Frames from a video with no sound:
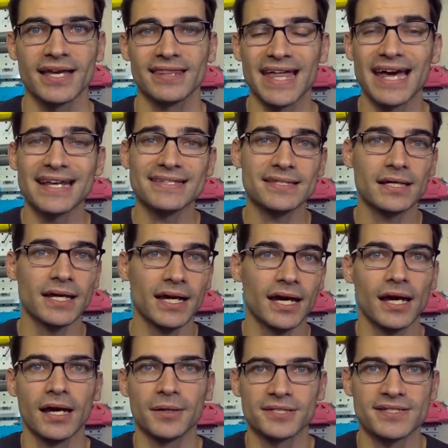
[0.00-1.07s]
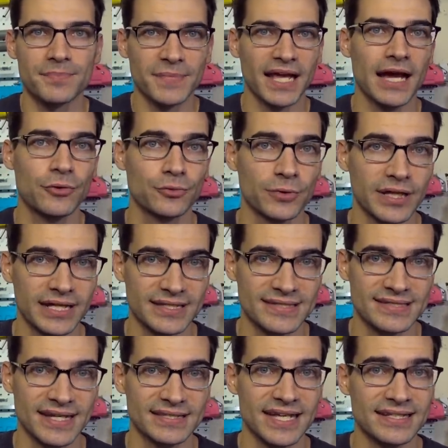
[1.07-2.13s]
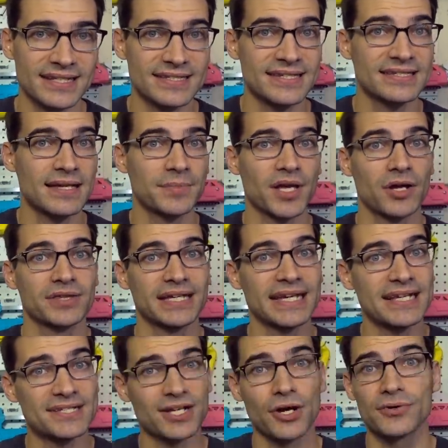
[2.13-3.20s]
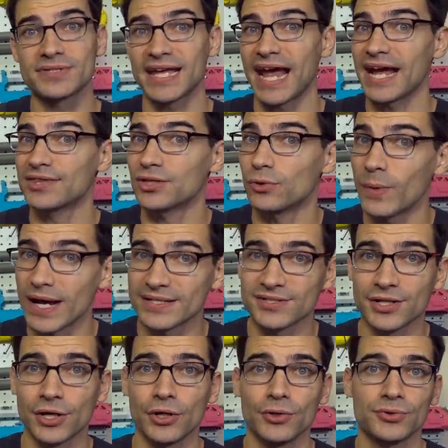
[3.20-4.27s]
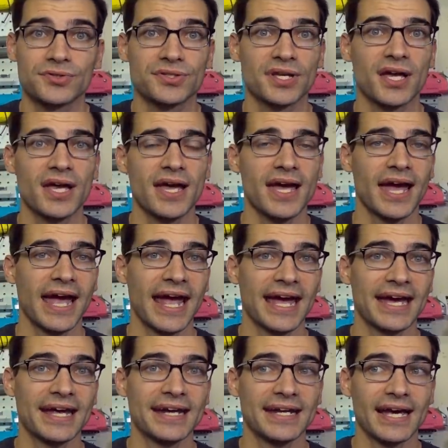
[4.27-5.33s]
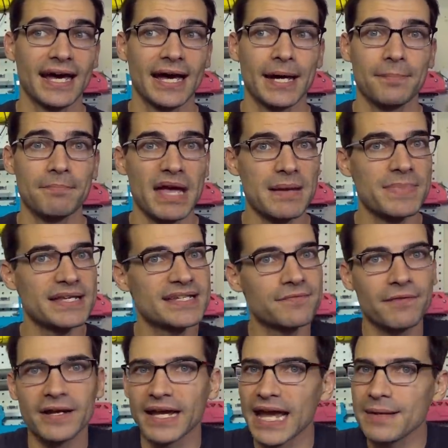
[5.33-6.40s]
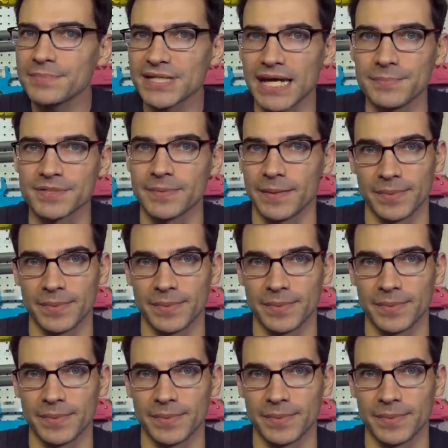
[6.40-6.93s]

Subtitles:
That is something I would really like to see. I'd like to see something on the East Coast and the West Coast, and maybe different game types.